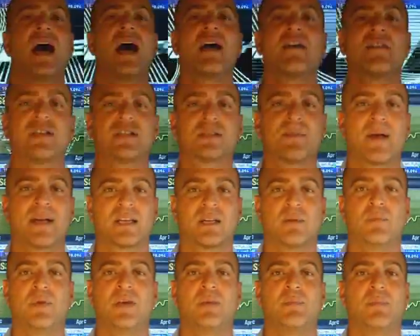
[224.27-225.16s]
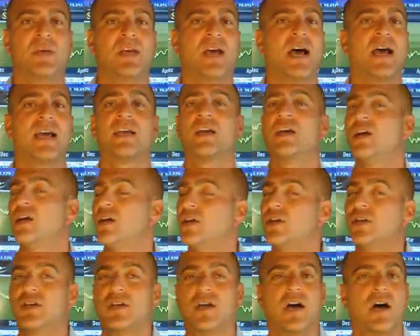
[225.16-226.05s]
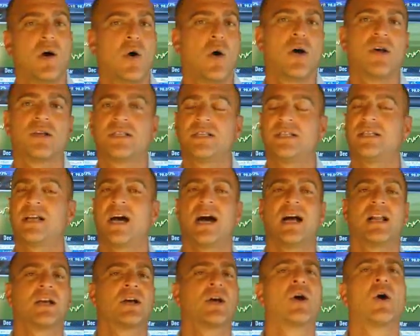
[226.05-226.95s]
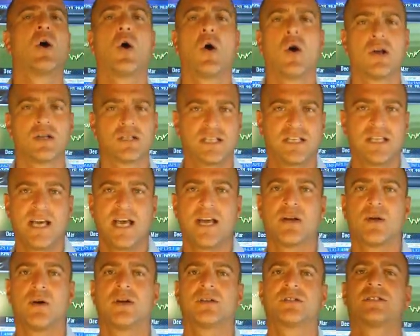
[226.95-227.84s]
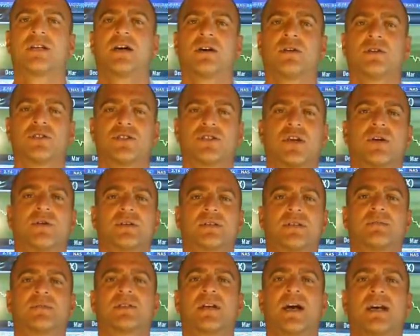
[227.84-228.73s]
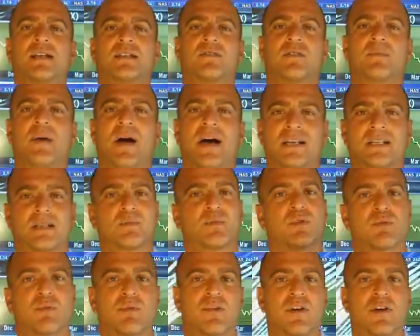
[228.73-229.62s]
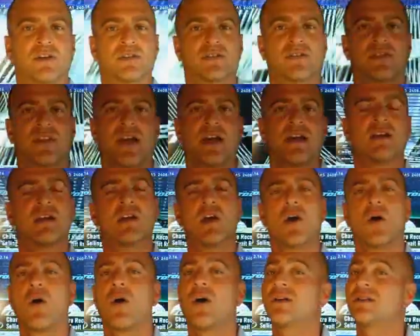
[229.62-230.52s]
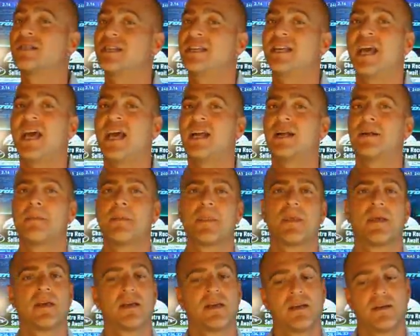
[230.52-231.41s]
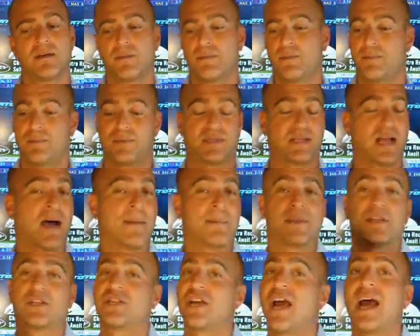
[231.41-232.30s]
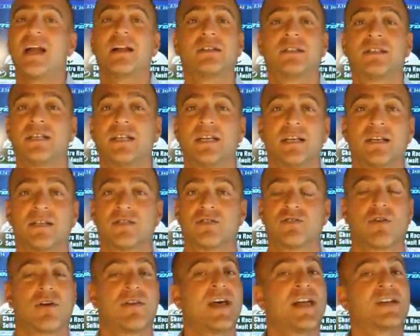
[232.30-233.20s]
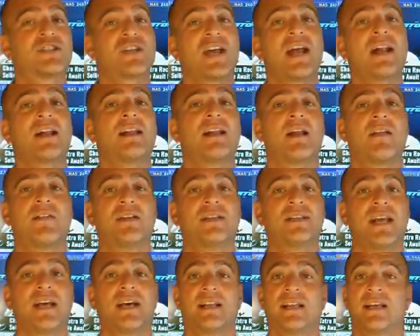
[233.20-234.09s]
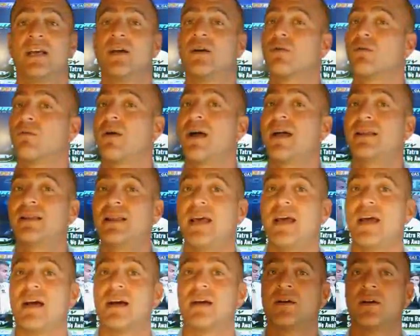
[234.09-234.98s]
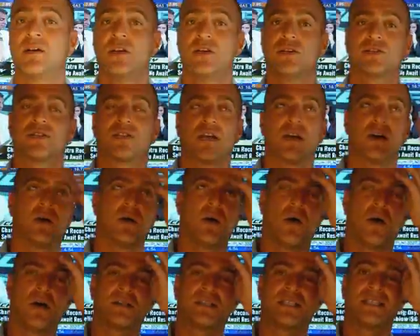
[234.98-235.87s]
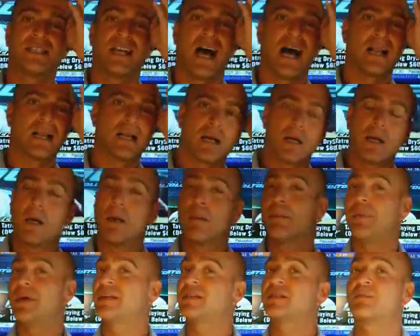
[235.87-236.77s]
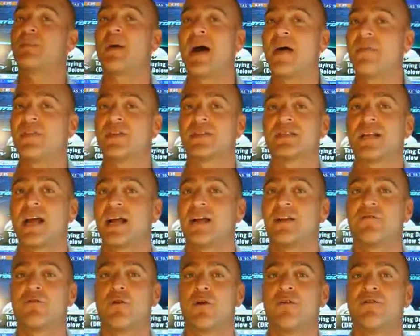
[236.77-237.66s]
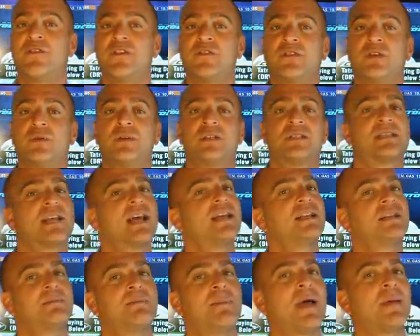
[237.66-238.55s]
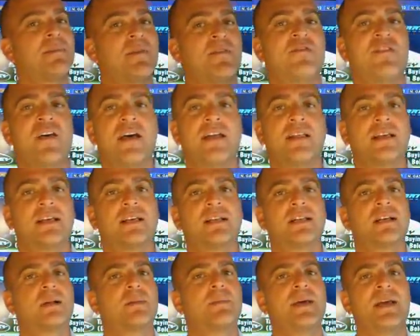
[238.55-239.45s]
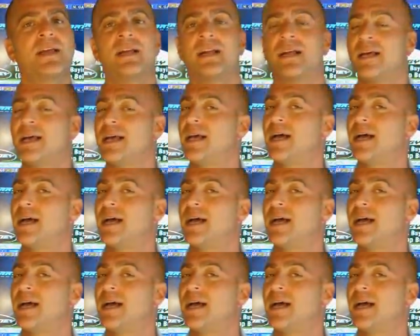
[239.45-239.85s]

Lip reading: highly expected PPI, Aussie dollar, Aussie yen also showing some signs of a possible reversal there. Aussie yen, top of the channel to you. Draw that channel on the daily, right there. So Aussie dollar, big spot, this 94.50 we said, might be failing a little bit.